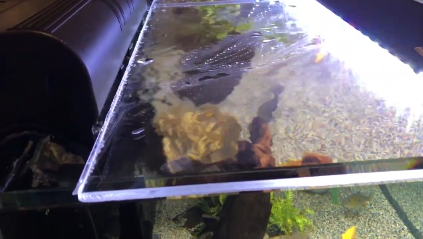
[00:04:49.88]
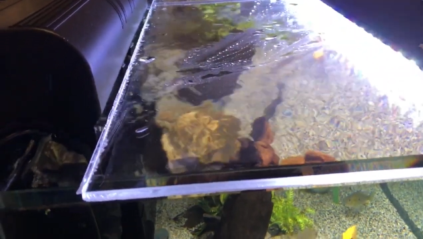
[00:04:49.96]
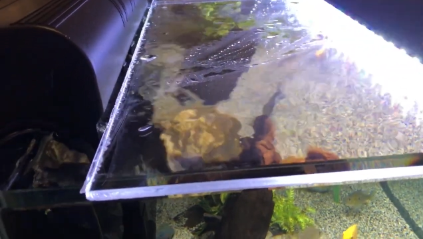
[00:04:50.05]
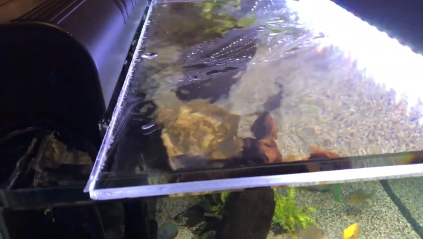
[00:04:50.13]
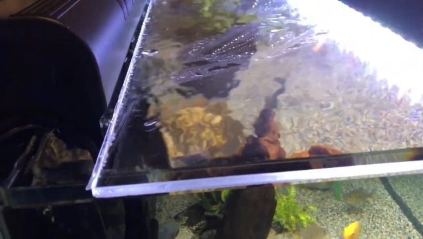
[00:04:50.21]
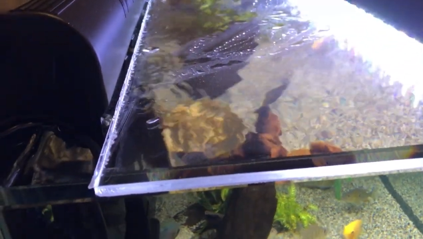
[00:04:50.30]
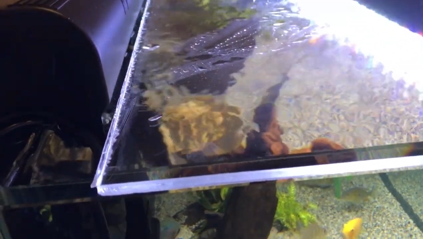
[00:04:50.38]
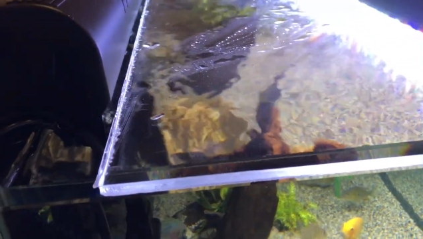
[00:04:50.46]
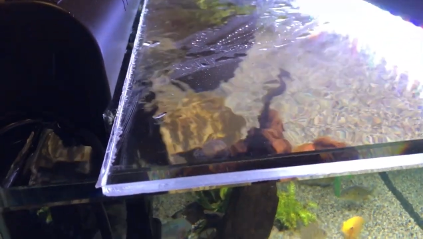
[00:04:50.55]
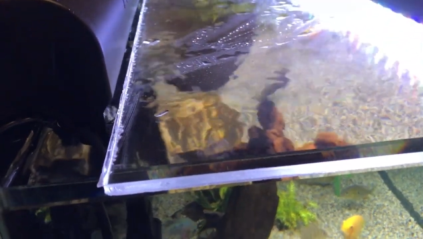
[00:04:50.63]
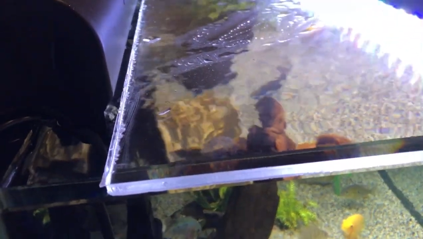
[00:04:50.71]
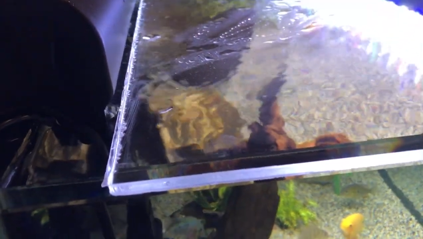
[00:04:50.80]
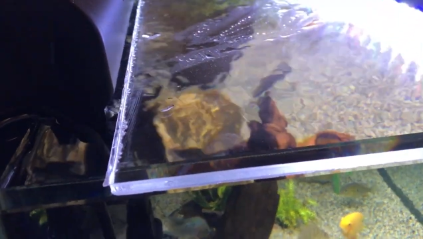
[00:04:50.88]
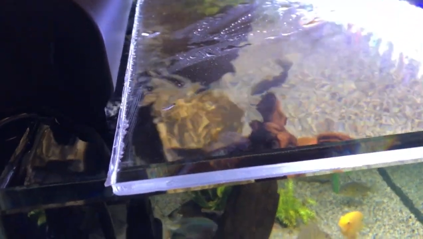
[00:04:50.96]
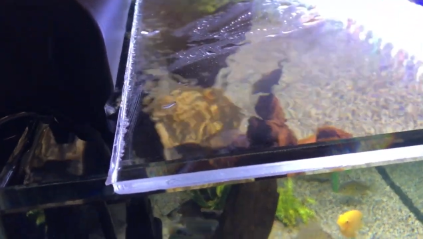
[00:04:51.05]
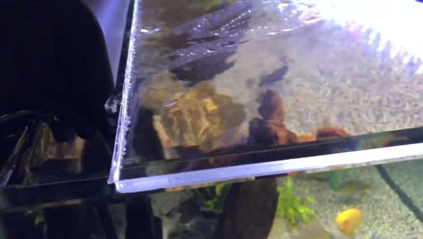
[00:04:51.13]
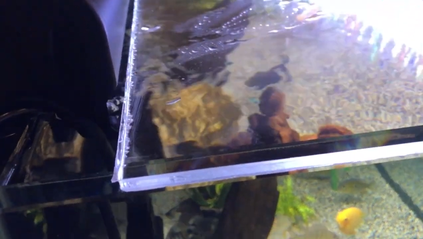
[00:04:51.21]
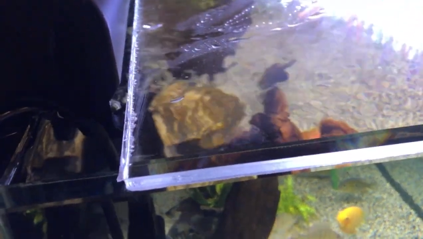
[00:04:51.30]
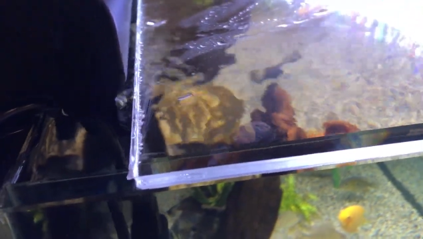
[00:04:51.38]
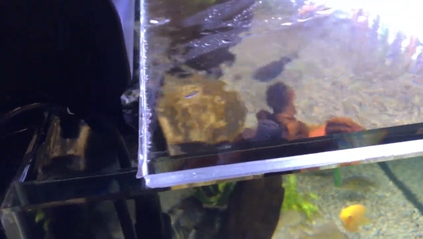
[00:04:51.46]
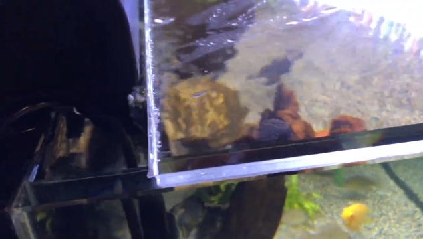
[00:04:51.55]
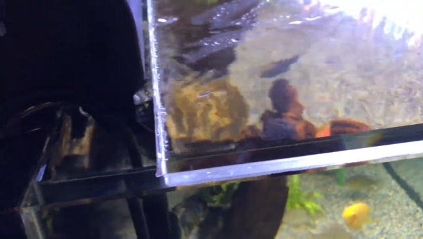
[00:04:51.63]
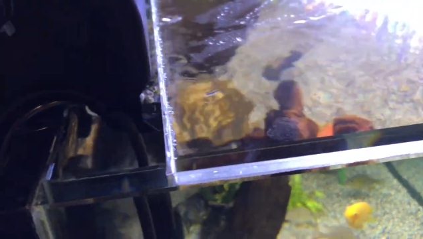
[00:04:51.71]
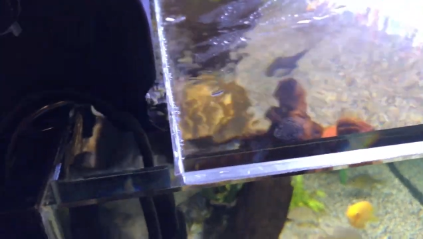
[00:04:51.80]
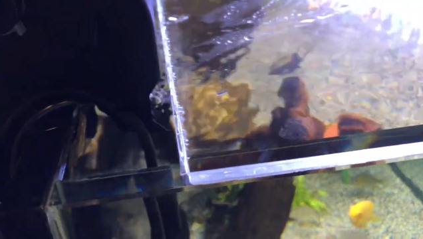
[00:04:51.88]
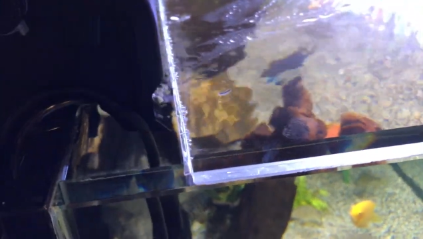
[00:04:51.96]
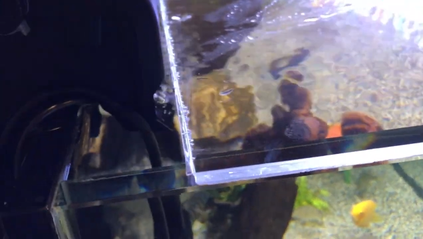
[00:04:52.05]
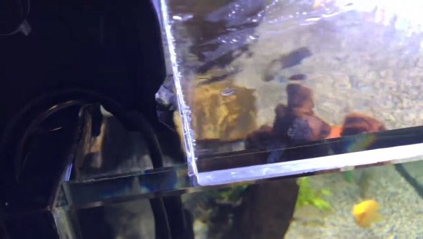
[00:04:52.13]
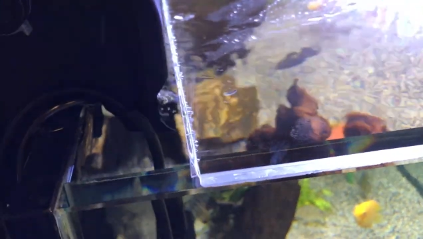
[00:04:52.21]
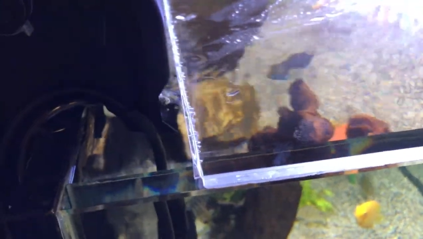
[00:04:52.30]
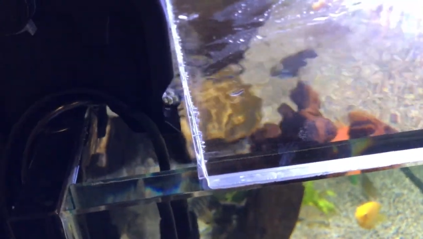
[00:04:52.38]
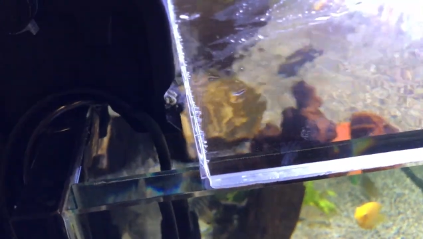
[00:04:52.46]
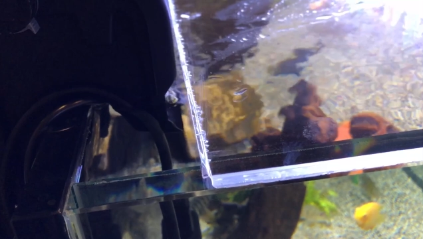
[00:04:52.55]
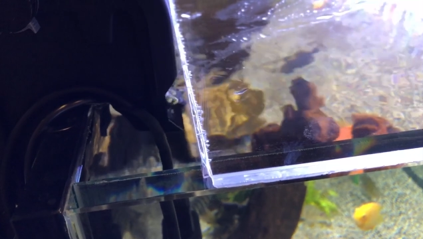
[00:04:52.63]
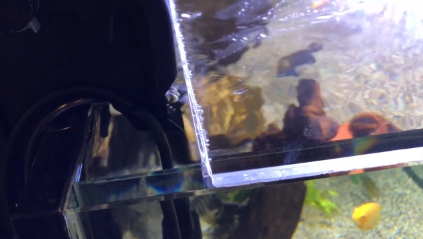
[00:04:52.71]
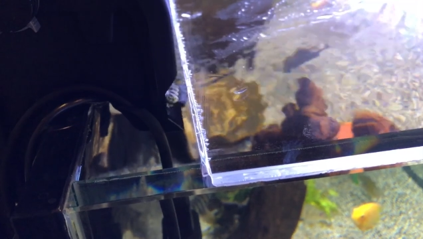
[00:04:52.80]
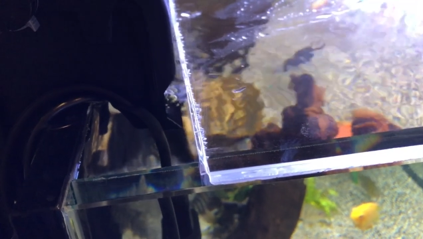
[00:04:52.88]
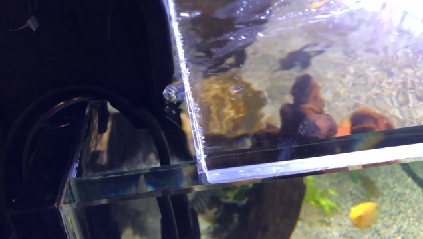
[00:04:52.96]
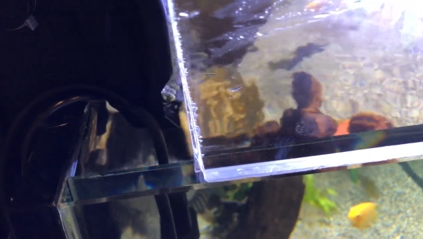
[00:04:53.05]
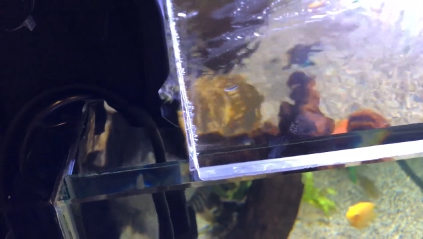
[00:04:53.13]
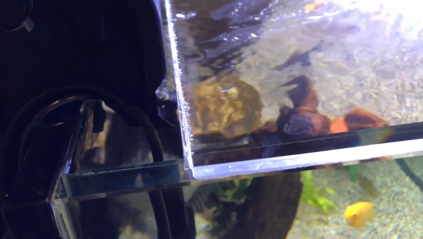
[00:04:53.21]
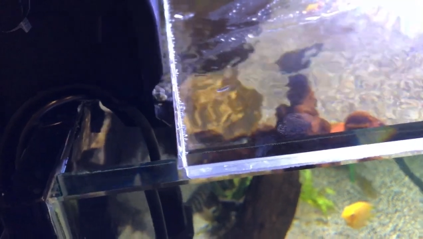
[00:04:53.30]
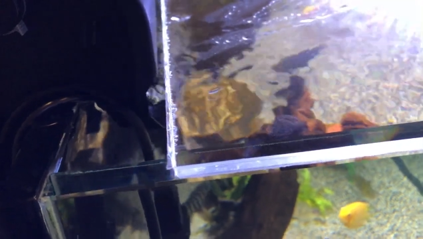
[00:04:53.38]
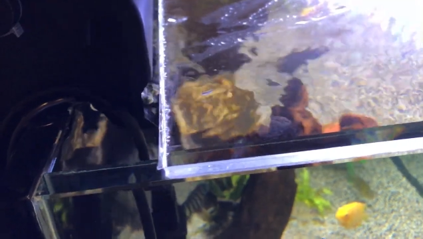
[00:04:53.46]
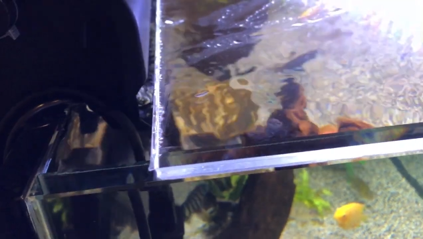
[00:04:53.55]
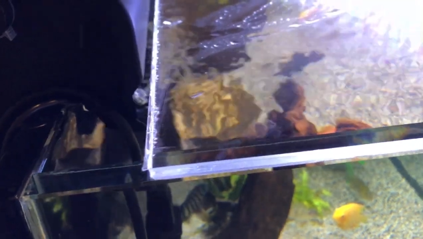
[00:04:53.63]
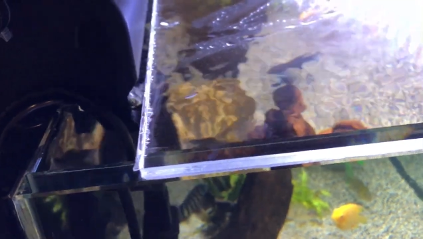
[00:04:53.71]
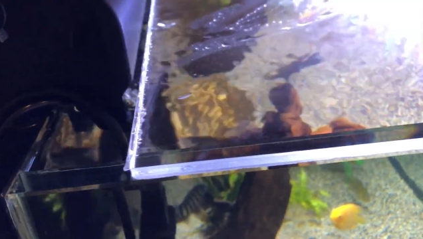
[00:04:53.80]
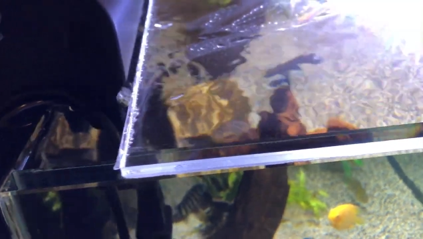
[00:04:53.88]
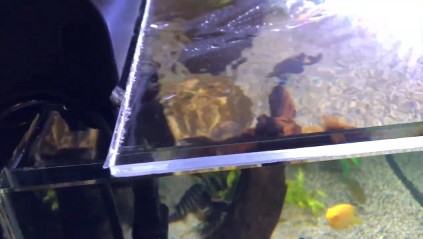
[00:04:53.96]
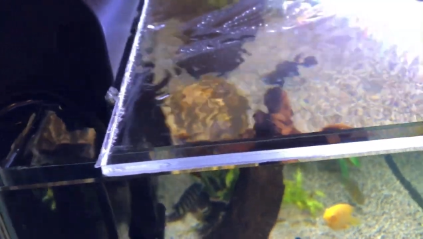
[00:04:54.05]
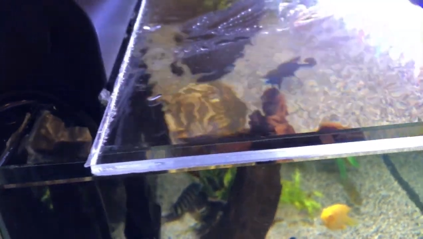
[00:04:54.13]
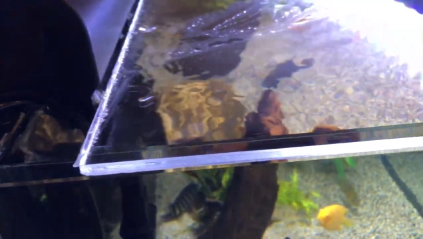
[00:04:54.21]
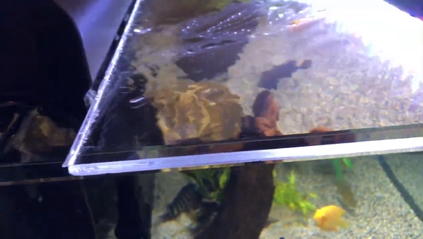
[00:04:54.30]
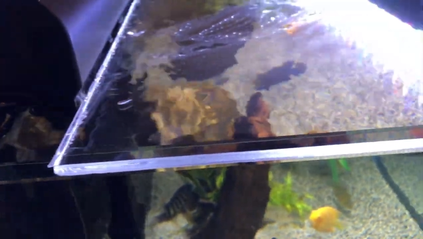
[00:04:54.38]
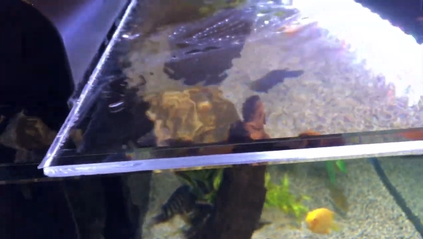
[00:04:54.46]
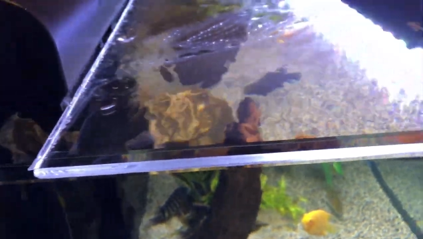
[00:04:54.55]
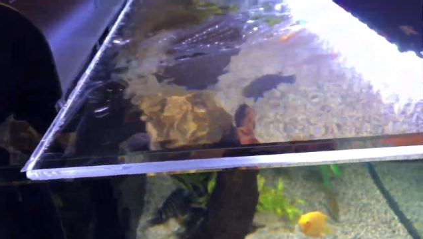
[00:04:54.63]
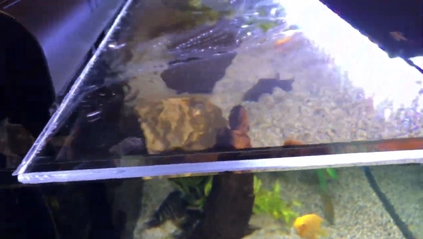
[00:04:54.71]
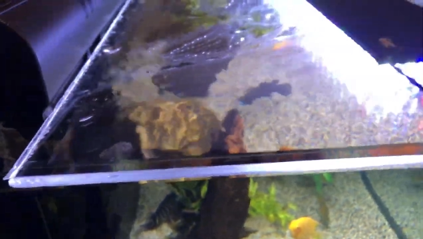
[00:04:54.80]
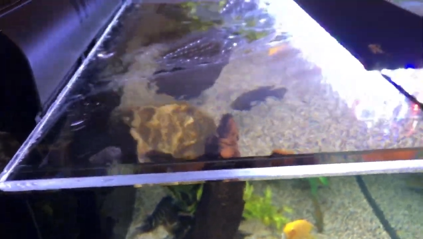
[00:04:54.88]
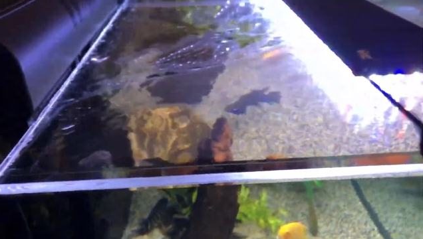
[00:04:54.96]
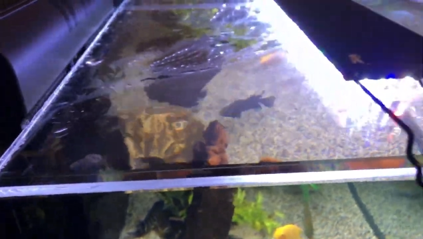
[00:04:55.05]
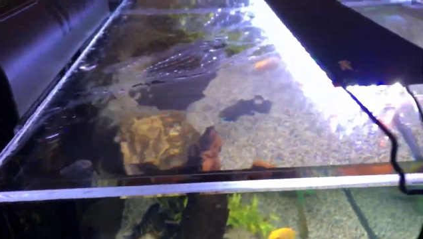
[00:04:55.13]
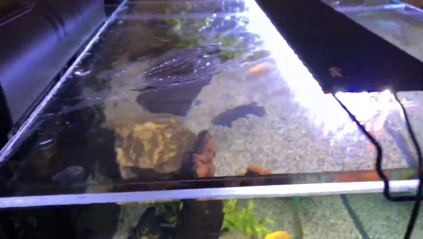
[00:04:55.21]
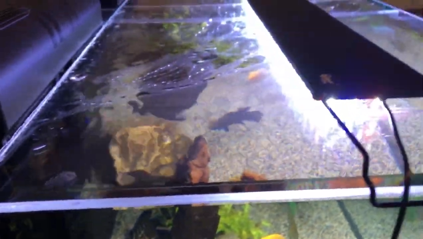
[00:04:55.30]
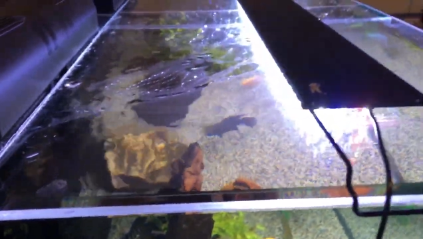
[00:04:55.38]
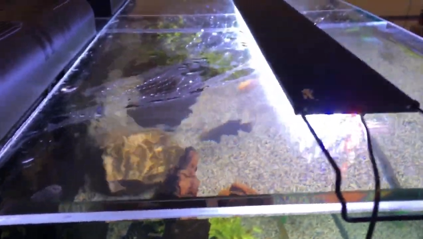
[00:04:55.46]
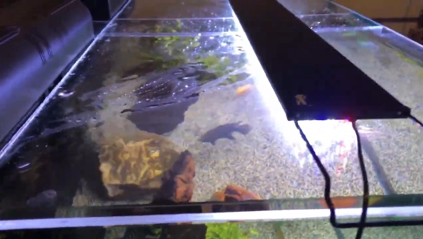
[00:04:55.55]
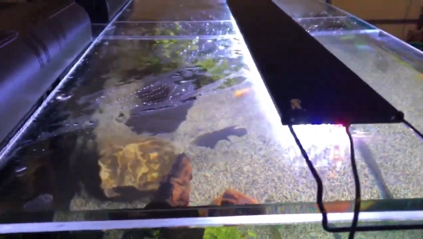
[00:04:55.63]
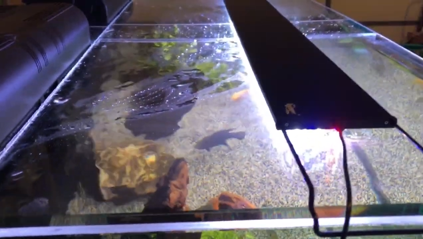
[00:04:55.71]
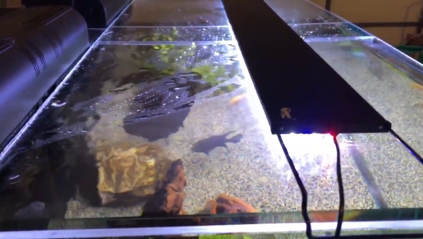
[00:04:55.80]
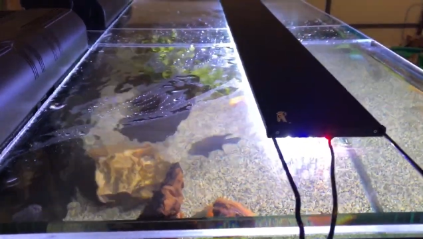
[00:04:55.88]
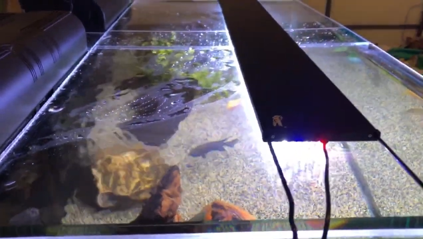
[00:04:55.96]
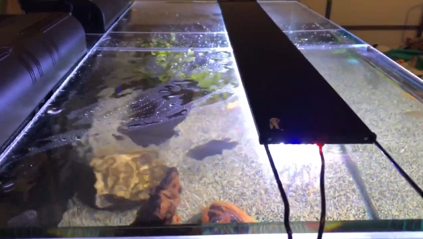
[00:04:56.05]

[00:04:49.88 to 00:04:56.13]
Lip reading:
No face is visible, so there are no lips to read.